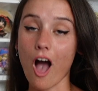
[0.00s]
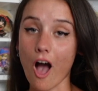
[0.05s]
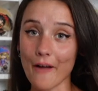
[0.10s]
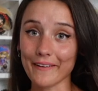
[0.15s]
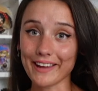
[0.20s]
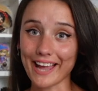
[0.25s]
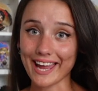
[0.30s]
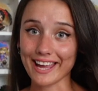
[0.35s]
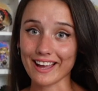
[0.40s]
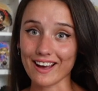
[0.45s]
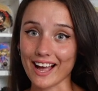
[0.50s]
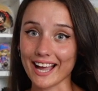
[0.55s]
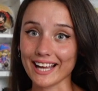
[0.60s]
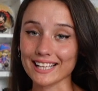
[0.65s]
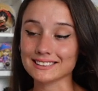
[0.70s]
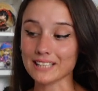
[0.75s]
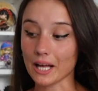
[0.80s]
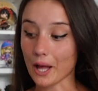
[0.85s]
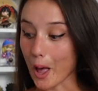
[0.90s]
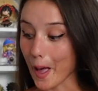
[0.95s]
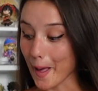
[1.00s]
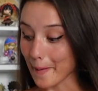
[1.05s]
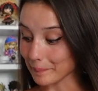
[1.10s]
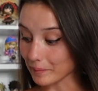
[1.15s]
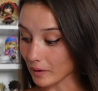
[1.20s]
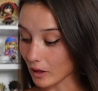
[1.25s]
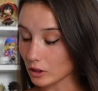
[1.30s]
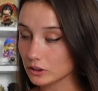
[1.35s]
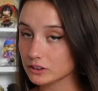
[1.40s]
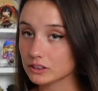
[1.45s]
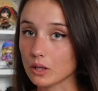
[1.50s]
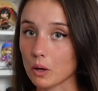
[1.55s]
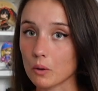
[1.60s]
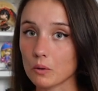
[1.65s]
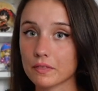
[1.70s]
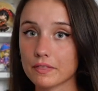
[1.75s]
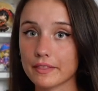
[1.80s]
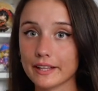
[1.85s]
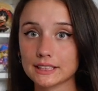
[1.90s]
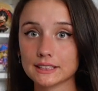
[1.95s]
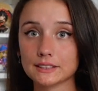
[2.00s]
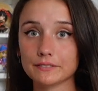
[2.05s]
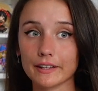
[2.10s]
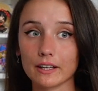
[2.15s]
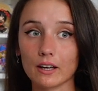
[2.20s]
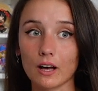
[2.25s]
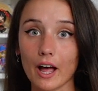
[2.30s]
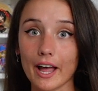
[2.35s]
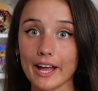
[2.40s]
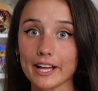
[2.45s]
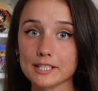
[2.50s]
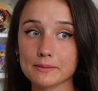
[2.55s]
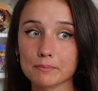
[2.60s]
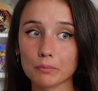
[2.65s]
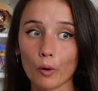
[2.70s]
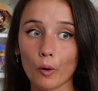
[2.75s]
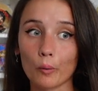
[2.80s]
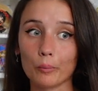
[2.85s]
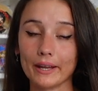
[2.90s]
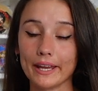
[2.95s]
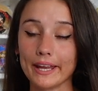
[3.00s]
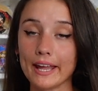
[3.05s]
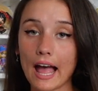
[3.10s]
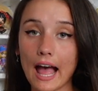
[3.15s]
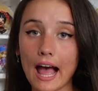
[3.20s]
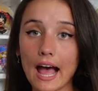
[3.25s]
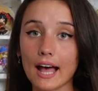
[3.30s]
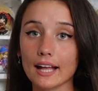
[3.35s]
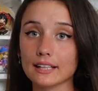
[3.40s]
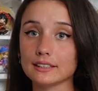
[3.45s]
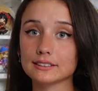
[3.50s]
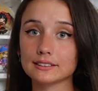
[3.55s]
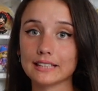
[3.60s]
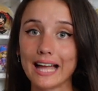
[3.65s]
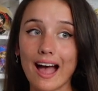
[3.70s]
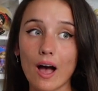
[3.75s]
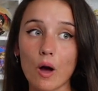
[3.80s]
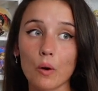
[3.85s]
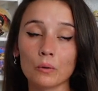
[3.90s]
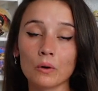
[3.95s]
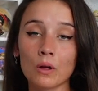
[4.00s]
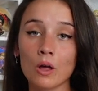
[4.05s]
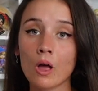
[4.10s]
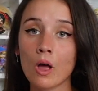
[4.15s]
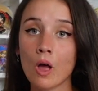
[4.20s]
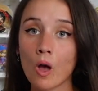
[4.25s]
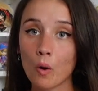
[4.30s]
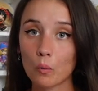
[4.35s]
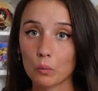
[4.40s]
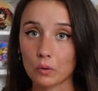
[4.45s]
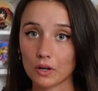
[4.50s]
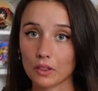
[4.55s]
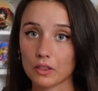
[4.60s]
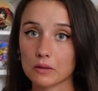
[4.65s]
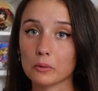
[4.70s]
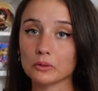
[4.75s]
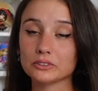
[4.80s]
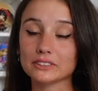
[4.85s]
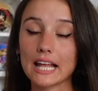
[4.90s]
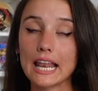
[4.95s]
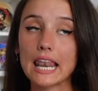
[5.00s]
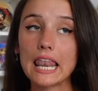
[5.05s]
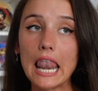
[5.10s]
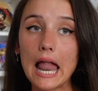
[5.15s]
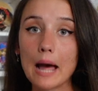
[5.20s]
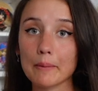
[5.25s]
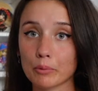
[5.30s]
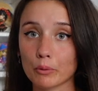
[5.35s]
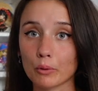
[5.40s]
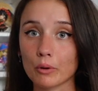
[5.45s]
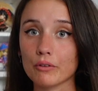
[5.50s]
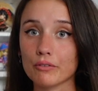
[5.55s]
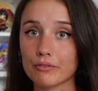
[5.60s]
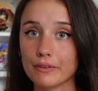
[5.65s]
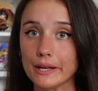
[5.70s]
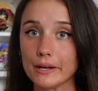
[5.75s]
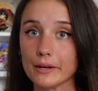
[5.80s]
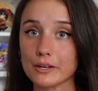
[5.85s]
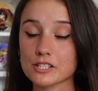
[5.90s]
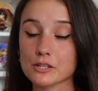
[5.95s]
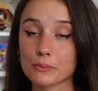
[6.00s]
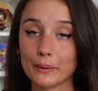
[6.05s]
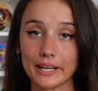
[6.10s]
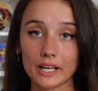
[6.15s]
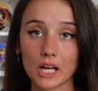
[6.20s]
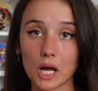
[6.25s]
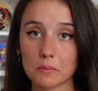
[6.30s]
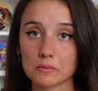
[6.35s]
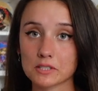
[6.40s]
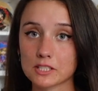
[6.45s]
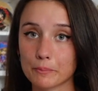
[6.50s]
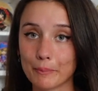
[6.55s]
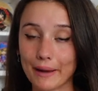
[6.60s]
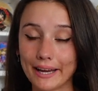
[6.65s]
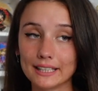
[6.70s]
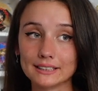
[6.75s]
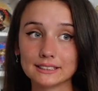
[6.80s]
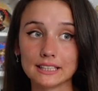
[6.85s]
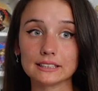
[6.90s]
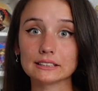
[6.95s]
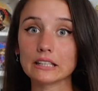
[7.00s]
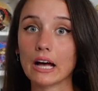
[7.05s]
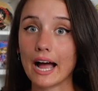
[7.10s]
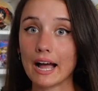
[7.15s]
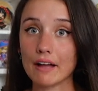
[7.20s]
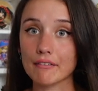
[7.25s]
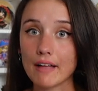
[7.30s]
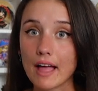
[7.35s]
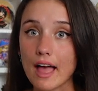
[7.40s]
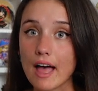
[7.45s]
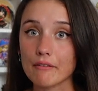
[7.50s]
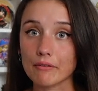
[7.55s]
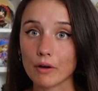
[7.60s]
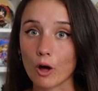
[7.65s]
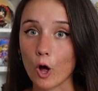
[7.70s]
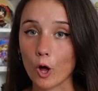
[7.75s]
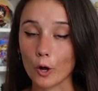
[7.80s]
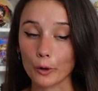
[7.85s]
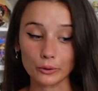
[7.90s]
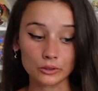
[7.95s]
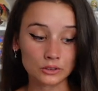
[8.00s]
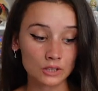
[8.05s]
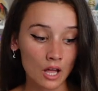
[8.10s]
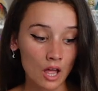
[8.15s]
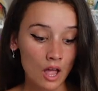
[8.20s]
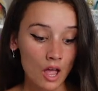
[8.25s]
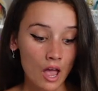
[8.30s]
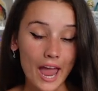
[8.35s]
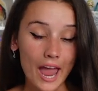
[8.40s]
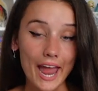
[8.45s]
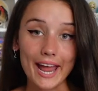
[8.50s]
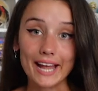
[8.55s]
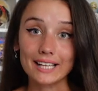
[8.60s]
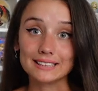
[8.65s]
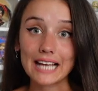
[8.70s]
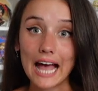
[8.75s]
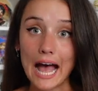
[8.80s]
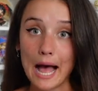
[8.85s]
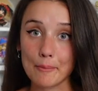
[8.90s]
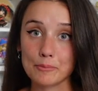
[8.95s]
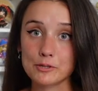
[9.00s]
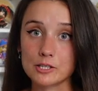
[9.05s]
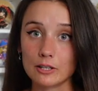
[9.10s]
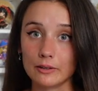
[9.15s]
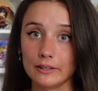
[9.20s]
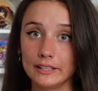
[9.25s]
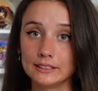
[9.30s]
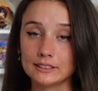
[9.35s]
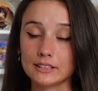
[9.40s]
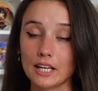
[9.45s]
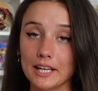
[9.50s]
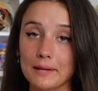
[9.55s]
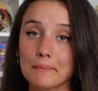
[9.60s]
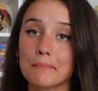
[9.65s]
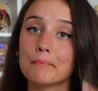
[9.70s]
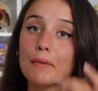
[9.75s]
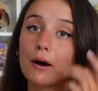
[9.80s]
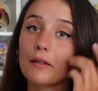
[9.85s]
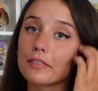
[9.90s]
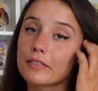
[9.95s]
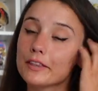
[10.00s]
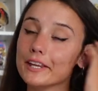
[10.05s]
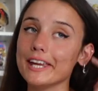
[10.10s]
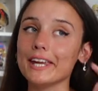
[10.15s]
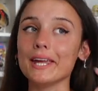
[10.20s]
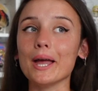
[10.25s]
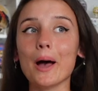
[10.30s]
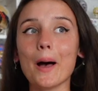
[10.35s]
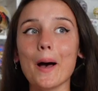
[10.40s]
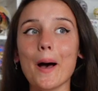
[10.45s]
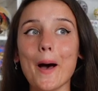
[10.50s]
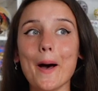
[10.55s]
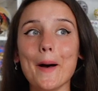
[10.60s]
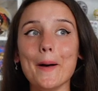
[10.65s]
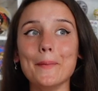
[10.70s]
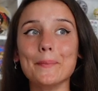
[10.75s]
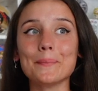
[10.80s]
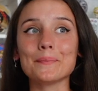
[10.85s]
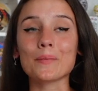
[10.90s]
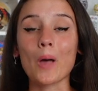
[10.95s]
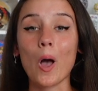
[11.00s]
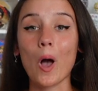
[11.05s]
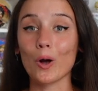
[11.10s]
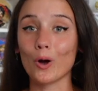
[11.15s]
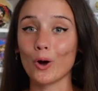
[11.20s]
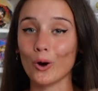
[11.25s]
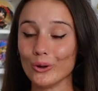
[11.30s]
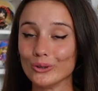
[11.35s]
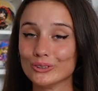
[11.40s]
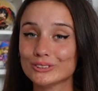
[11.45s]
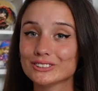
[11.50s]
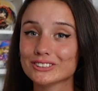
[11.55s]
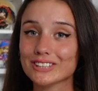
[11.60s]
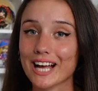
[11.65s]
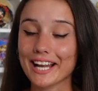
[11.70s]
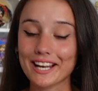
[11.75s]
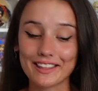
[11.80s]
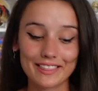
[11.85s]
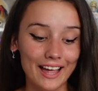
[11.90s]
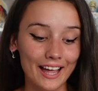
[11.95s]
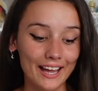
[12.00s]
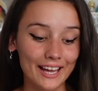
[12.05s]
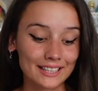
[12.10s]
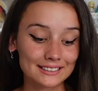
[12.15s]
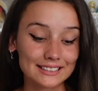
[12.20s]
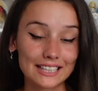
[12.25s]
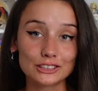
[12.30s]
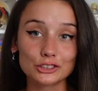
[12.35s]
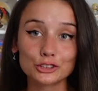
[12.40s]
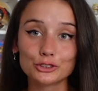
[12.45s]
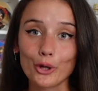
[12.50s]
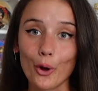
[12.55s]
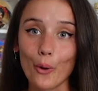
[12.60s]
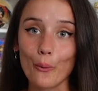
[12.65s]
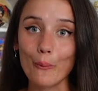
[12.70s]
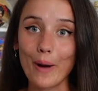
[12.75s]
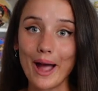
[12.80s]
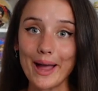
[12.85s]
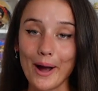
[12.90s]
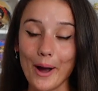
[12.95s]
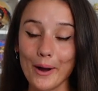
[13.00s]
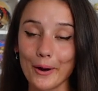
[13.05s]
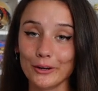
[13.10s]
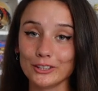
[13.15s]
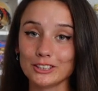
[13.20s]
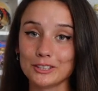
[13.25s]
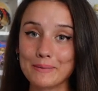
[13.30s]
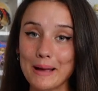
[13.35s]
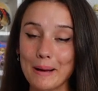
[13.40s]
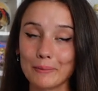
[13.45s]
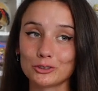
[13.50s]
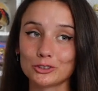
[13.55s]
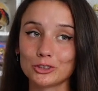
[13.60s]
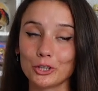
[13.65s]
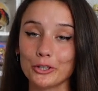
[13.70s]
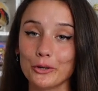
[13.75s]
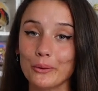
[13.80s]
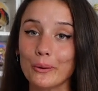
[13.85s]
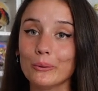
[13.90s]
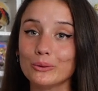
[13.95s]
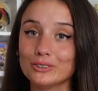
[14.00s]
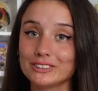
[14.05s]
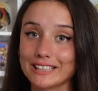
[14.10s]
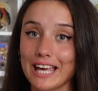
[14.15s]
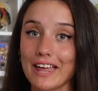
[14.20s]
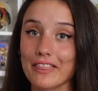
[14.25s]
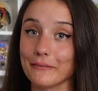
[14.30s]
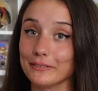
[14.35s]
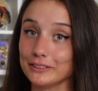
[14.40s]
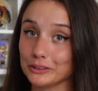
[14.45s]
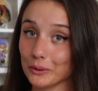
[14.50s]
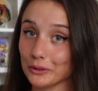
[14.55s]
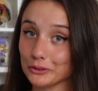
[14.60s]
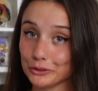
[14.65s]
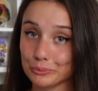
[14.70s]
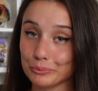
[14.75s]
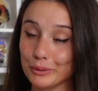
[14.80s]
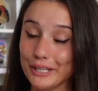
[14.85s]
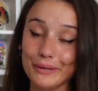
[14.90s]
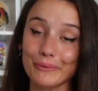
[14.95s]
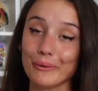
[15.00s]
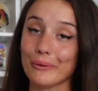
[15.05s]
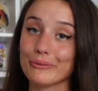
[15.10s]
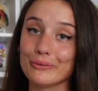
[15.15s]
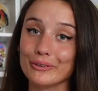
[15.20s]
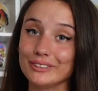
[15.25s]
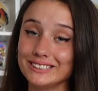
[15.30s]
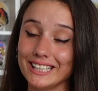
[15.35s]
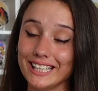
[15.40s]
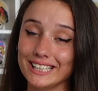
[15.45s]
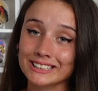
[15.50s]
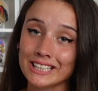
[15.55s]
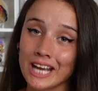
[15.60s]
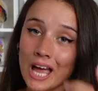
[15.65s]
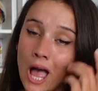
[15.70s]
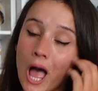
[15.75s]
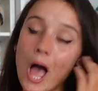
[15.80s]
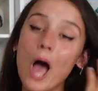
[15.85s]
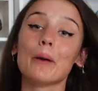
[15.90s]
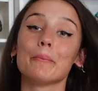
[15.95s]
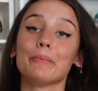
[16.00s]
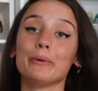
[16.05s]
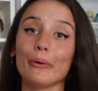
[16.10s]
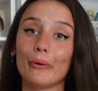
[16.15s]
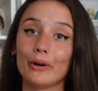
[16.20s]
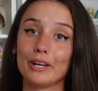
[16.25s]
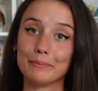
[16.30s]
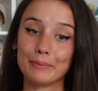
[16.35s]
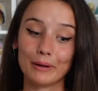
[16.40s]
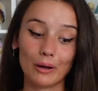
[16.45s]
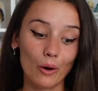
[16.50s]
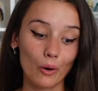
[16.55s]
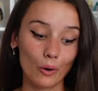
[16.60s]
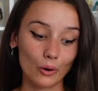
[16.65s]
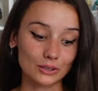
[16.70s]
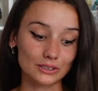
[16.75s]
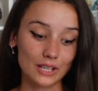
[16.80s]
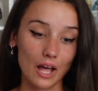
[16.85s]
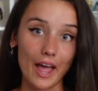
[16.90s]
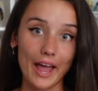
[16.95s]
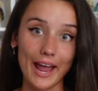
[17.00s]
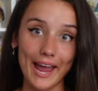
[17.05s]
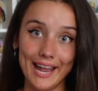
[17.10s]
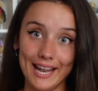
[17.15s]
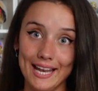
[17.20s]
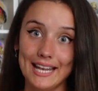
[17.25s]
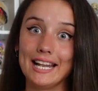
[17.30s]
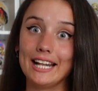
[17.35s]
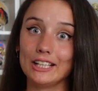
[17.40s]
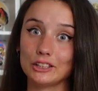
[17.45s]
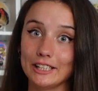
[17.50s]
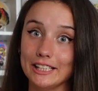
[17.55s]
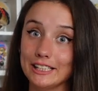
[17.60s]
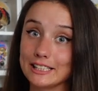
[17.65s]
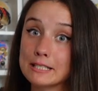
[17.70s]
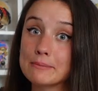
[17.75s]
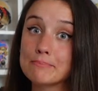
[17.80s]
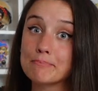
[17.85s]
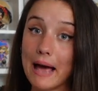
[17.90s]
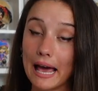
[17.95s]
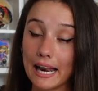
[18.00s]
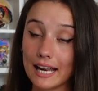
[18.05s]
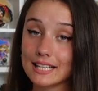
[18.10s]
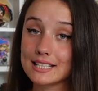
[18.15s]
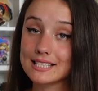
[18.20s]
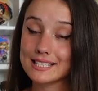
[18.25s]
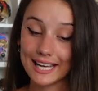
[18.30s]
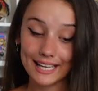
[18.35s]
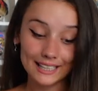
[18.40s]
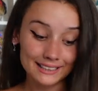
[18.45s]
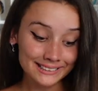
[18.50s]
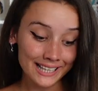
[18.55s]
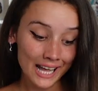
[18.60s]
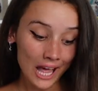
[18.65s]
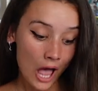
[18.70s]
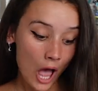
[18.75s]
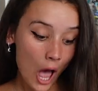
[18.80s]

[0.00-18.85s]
Okay guys, um, so this figure is probably hands down one of the most elaborate figures when it comes to bases that I have ever owned. It's absolutely stunning, but the um, con side of that is there's no way I'm going to be able to show you it all together until I do B-roll footage, purely because it literally just balances.